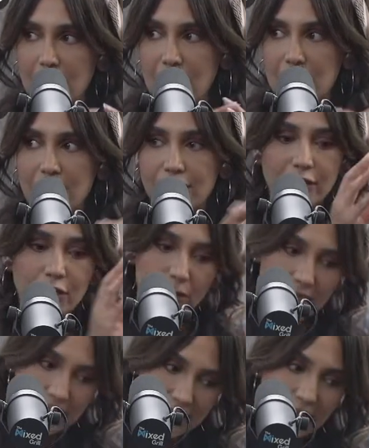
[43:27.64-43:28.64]
and that
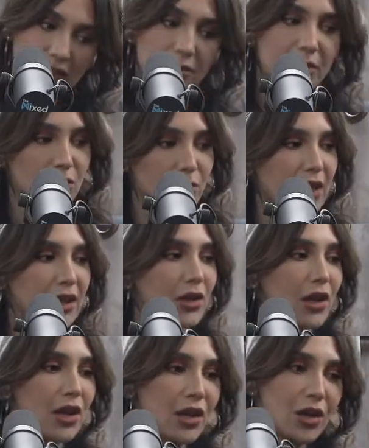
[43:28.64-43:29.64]
fluidity
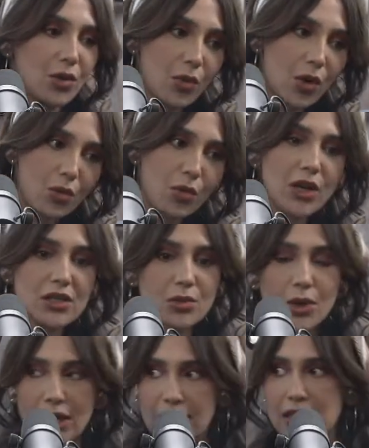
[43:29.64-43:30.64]
between what
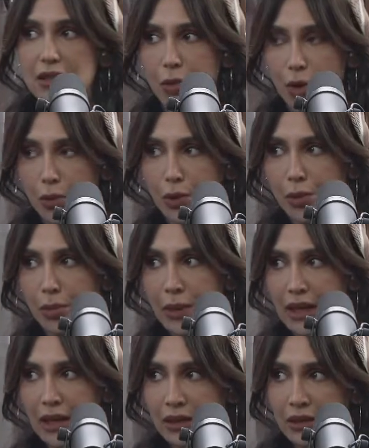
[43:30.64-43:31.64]
was, what is, and what will
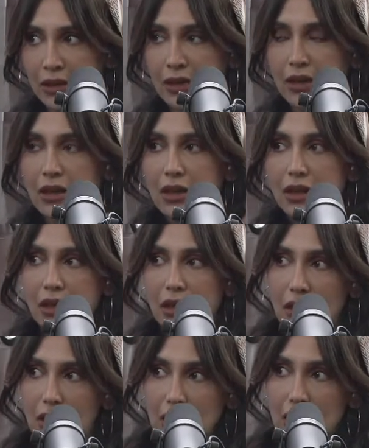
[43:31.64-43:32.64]
be.
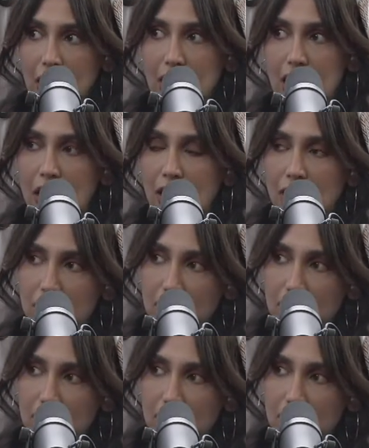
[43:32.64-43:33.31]
And like that